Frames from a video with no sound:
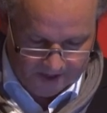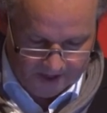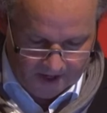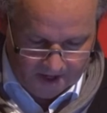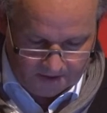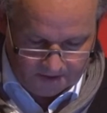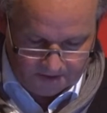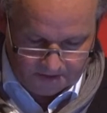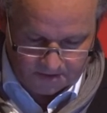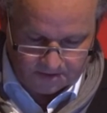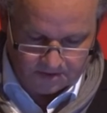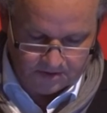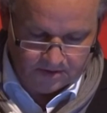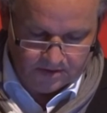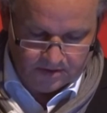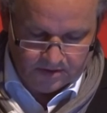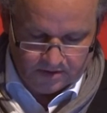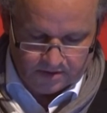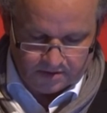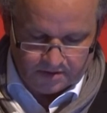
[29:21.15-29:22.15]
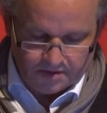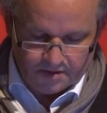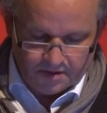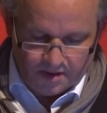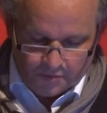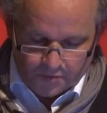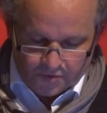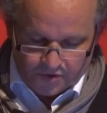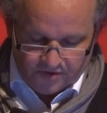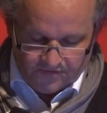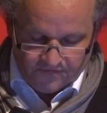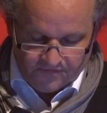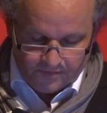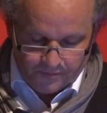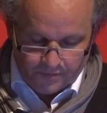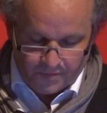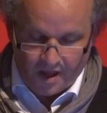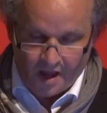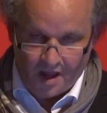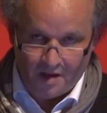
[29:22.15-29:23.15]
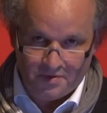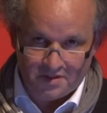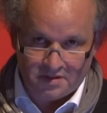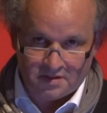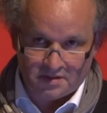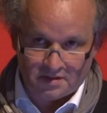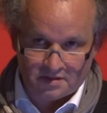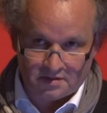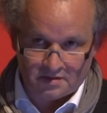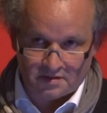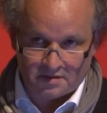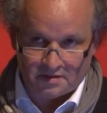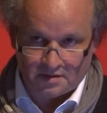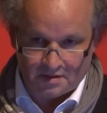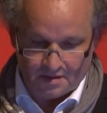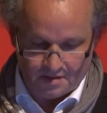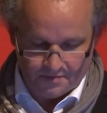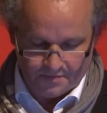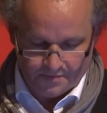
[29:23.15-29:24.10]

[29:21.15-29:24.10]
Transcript: and the number of inhabitants